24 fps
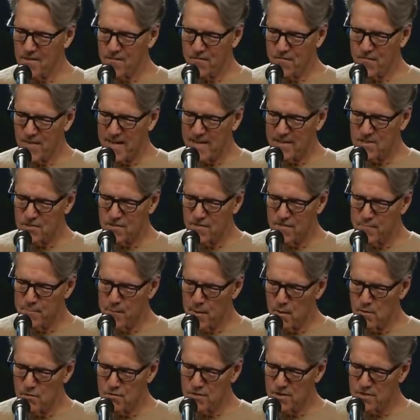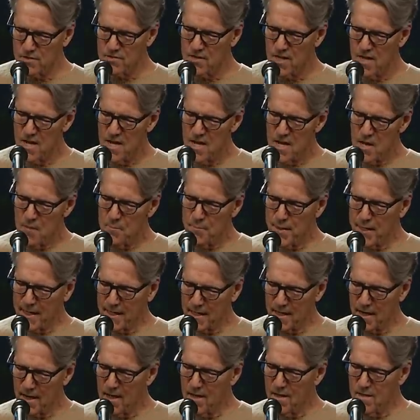on the face of Moses
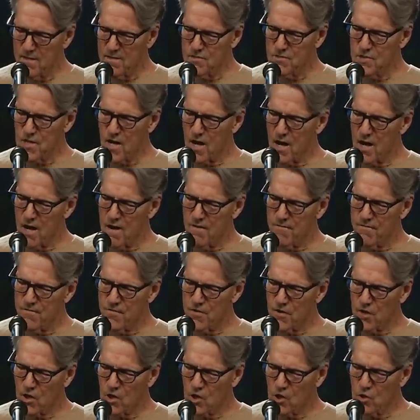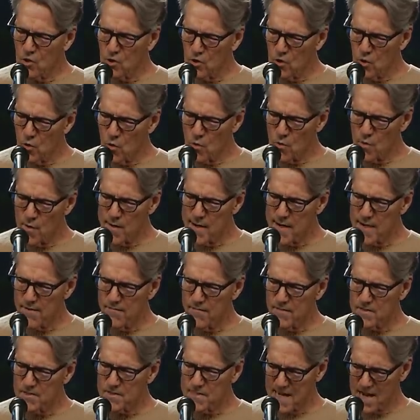because of the glory
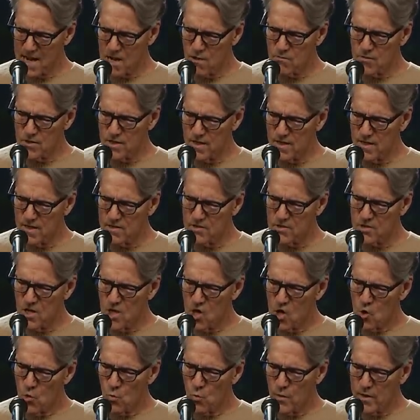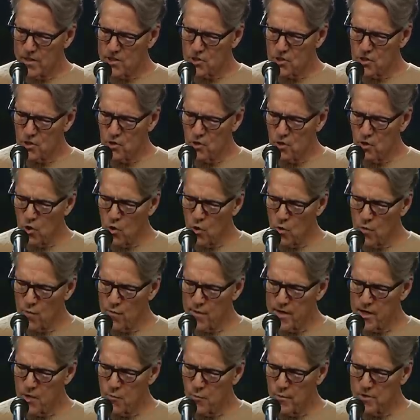of his countenance, which
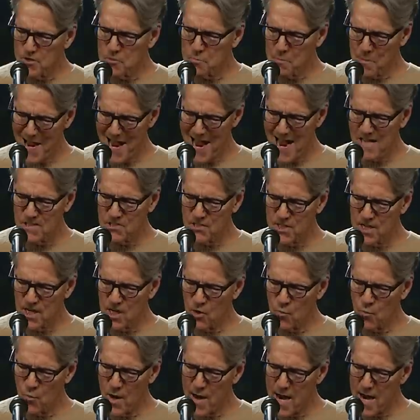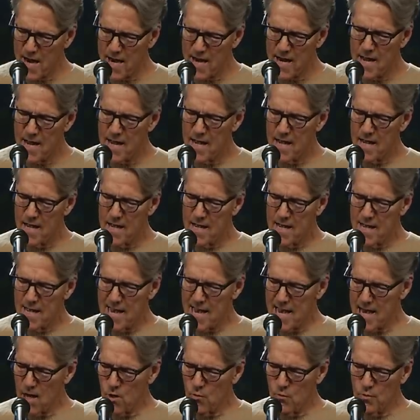glory was passing away,
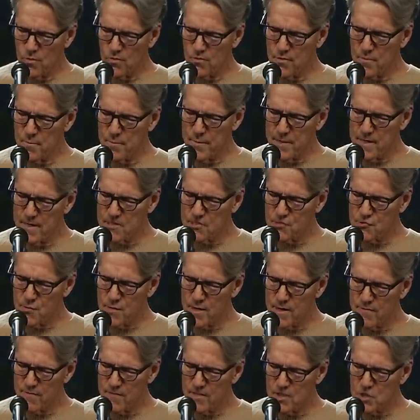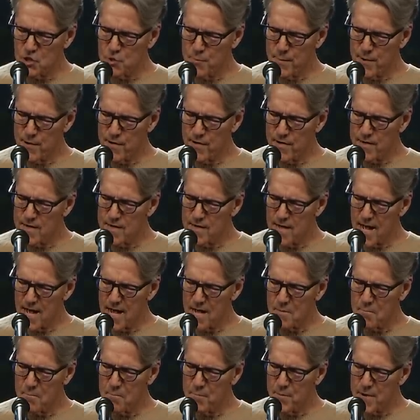how will the ministry of the Spirit
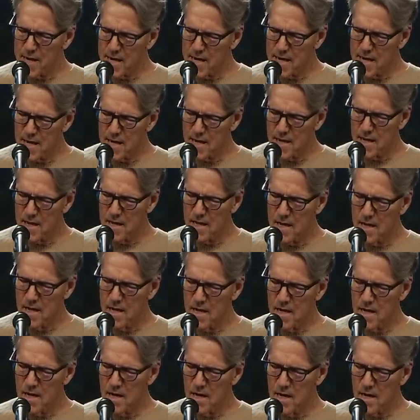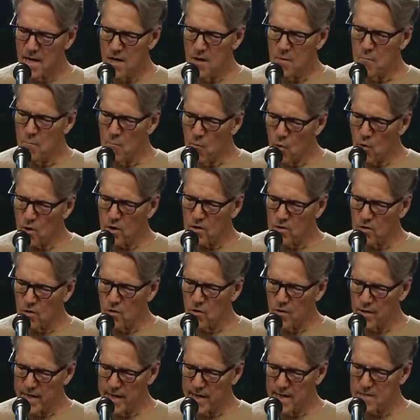not be more
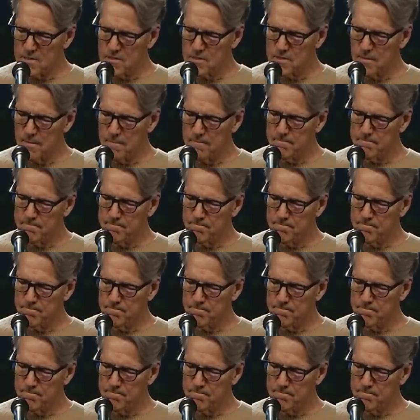glorious?